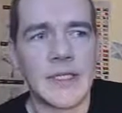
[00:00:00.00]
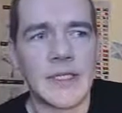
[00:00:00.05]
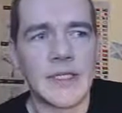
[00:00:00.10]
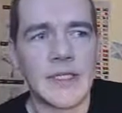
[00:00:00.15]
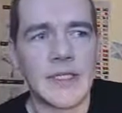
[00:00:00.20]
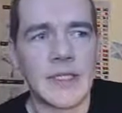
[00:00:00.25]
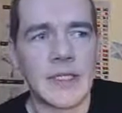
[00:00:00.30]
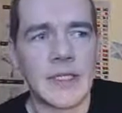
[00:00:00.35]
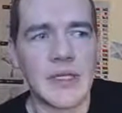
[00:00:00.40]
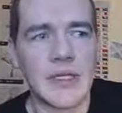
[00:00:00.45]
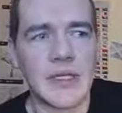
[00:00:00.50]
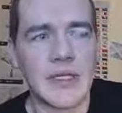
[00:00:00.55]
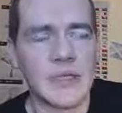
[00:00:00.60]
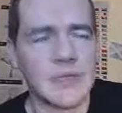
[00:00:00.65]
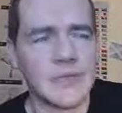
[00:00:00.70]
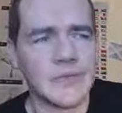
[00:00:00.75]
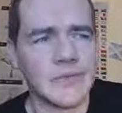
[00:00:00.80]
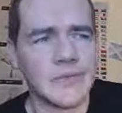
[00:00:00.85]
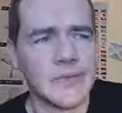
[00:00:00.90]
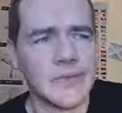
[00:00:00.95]
think it's
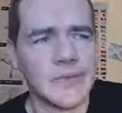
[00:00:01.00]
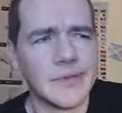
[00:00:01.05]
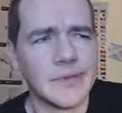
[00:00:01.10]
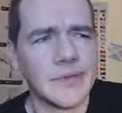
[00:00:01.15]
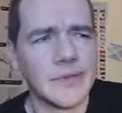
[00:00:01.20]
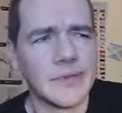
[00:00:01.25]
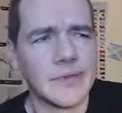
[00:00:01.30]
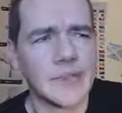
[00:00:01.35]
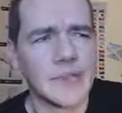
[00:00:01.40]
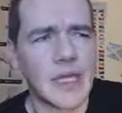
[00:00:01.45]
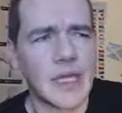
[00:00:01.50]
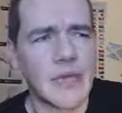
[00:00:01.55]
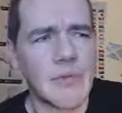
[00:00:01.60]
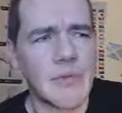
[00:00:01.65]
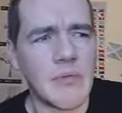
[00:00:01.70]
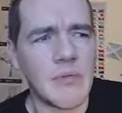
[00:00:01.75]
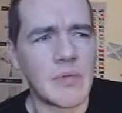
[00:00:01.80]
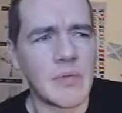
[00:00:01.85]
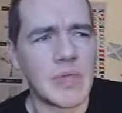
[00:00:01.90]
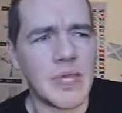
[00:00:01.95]
the, I
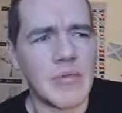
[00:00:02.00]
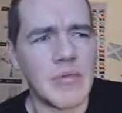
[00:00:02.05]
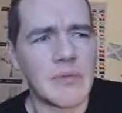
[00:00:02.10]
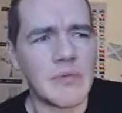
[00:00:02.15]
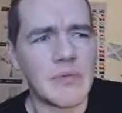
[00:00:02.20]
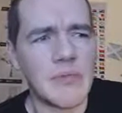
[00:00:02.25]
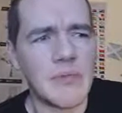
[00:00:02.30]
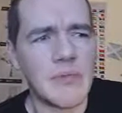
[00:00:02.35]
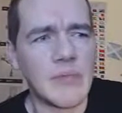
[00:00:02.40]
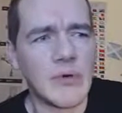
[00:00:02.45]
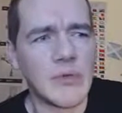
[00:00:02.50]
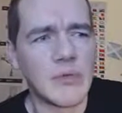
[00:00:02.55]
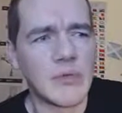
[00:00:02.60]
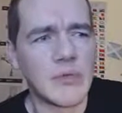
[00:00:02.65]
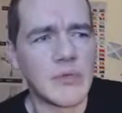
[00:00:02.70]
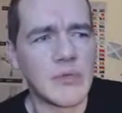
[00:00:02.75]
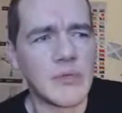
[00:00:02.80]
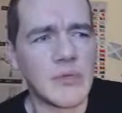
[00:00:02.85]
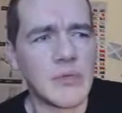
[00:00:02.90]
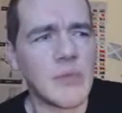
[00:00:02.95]
can't remember the names of them
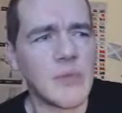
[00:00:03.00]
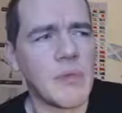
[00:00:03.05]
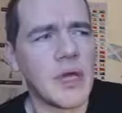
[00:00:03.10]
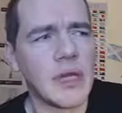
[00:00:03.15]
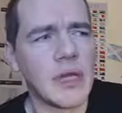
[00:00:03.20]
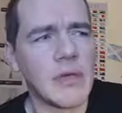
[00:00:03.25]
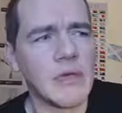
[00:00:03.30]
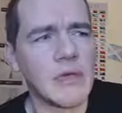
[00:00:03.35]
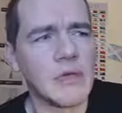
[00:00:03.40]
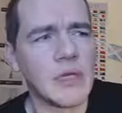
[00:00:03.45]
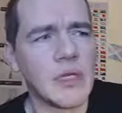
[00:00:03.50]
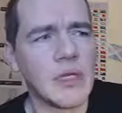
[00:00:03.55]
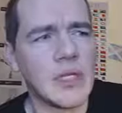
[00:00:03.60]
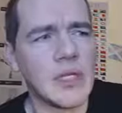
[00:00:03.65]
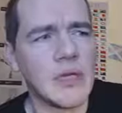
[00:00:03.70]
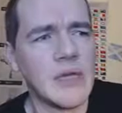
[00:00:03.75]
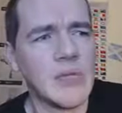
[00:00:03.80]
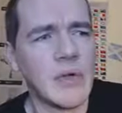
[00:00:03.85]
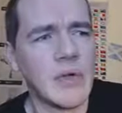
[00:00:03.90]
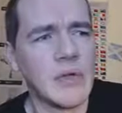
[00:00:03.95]
all, Super Mario
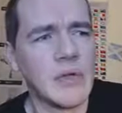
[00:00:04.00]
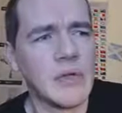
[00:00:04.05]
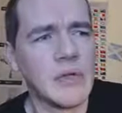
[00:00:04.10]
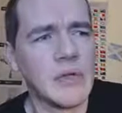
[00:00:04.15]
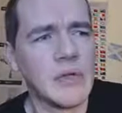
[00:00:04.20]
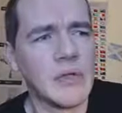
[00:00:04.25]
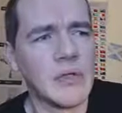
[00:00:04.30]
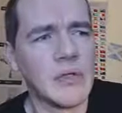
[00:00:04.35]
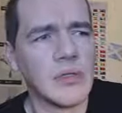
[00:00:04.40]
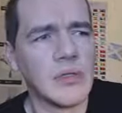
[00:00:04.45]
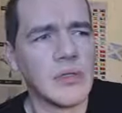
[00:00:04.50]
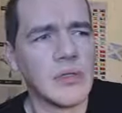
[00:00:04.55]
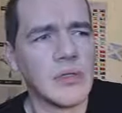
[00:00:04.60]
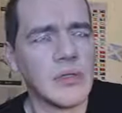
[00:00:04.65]
3D World,